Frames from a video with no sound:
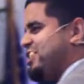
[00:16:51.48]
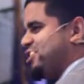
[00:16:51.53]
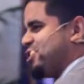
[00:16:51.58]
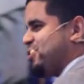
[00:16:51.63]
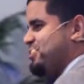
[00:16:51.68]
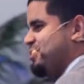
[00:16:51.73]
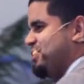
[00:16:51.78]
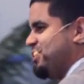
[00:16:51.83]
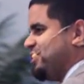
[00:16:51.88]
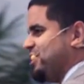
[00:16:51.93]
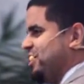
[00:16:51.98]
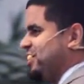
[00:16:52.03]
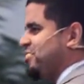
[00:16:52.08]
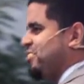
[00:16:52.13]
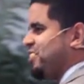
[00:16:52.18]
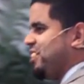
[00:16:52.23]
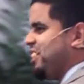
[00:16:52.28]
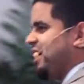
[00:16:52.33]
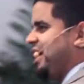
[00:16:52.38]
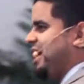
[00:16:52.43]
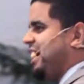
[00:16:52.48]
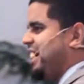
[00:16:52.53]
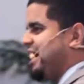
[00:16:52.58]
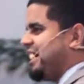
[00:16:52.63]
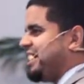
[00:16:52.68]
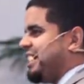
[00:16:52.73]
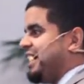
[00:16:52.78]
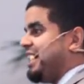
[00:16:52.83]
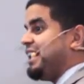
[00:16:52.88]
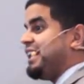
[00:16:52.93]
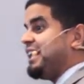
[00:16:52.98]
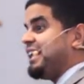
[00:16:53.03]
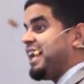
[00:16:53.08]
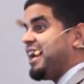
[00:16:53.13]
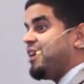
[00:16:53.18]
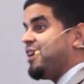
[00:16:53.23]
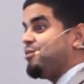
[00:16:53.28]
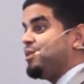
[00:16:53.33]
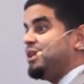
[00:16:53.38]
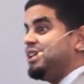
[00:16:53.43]
attribute of God
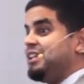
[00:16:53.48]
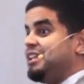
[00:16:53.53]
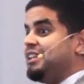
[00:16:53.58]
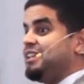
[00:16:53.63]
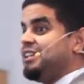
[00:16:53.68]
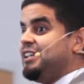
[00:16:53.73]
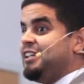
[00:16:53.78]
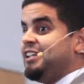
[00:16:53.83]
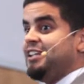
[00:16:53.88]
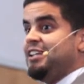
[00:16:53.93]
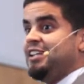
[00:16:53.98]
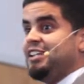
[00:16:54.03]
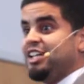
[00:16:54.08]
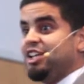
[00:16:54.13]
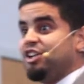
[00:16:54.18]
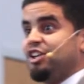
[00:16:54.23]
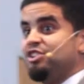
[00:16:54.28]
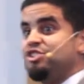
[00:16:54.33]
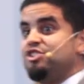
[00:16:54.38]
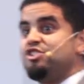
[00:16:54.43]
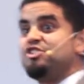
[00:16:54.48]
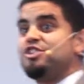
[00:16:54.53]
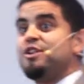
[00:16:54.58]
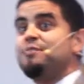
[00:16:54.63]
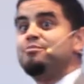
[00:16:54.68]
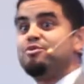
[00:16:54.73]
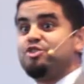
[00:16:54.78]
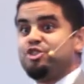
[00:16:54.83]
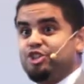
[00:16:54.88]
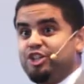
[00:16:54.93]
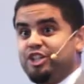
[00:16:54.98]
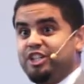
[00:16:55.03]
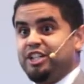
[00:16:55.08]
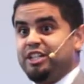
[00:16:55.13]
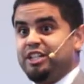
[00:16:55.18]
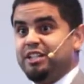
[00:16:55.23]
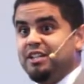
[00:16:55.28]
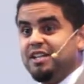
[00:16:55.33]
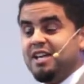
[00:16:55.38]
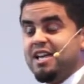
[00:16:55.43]
allowing the
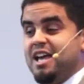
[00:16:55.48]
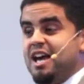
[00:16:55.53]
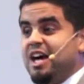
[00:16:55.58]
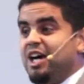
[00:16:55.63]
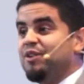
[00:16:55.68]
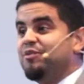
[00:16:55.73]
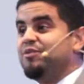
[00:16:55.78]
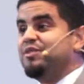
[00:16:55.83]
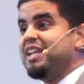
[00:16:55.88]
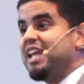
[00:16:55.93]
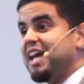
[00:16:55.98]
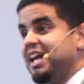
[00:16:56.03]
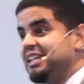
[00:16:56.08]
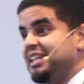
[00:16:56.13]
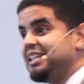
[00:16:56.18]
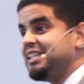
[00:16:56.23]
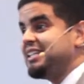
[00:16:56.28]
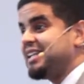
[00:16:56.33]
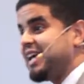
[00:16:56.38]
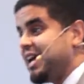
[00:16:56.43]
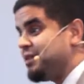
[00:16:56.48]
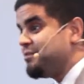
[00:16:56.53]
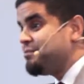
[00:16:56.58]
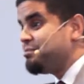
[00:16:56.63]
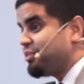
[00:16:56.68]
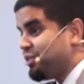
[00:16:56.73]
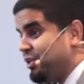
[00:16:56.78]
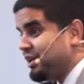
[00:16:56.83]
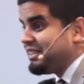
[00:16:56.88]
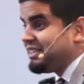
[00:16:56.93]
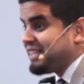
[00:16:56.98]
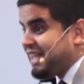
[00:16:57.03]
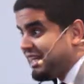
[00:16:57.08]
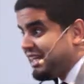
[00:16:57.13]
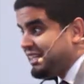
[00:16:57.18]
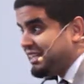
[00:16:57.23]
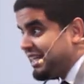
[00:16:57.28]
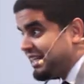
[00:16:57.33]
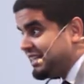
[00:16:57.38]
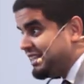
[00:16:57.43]
consumption of
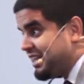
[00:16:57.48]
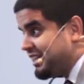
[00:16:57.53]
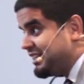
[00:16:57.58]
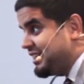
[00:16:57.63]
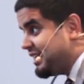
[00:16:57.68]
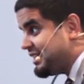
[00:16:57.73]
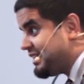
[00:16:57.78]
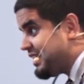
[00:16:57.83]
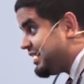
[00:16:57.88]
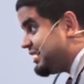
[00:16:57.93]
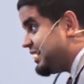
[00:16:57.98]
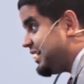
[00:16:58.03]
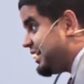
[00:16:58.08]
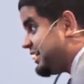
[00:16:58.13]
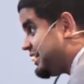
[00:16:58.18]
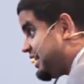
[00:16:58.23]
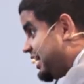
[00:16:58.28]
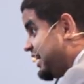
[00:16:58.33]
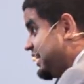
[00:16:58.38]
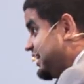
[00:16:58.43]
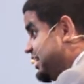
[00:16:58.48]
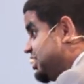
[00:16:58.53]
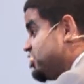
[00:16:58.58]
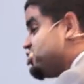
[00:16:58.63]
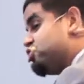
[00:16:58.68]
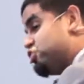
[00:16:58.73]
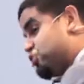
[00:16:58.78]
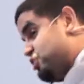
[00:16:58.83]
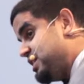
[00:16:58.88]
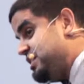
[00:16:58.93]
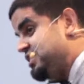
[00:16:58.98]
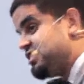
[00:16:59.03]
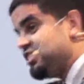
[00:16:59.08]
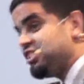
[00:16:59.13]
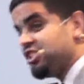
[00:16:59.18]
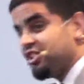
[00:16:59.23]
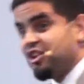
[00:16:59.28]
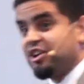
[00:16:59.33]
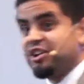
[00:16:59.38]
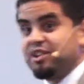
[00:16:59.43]
99.999999 trees
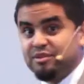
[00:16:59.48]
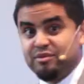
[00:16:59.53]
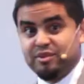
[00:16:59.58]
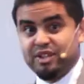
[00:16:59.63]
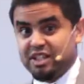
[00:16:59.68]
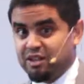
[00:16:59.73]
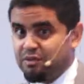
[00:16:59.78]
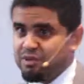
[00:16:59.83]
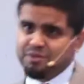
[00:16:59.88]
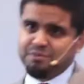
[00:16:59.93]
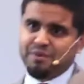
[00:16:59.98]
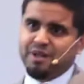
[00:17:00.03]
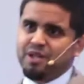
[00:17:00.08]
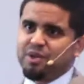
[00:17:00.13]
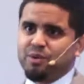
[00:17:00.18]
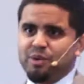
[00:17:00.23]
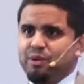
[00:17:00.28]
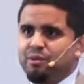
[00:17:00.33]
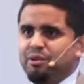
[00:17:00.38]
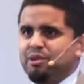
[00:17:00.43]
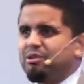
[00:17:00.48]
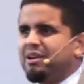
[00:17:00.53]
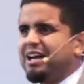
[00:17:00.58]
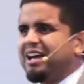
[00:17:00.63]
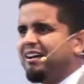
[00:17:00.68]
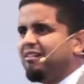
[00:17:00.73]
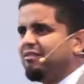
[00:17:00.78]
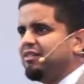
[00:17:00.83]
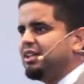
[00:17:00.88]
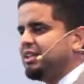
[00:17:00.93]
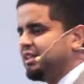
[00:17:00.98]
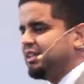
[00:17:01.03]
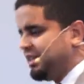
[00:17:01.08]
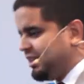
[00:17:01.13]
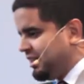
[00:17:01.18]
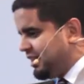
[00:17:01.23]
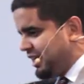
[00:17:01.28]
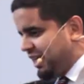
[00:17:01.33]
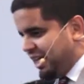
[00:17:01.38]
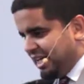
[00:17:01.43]
in the Garden of Eden, which, by the way, we don't have
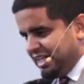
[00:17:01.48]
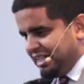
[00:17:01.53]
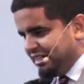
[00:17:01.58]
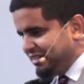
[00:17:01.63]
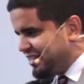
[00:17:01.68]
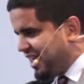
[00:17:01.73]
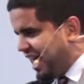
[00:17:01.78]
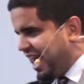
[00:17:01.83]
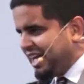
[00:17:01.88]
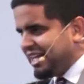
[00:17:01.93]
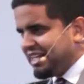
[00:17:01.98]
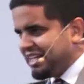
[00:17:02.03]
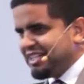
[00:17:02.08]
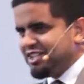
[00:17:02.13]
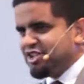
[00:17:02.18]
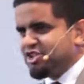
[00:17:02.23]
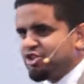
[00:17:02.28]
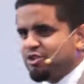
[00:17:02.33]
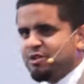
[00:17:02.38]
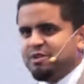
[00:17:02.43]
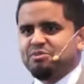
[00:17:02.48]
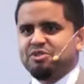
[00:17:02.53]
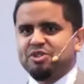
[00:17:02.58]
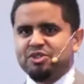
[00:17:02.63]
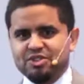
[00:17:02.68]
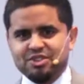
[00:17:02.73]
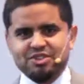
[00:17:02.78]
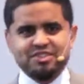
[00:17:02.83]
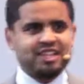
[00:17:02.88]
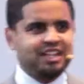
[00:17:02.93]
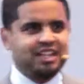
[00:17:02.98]
any data in Scripture to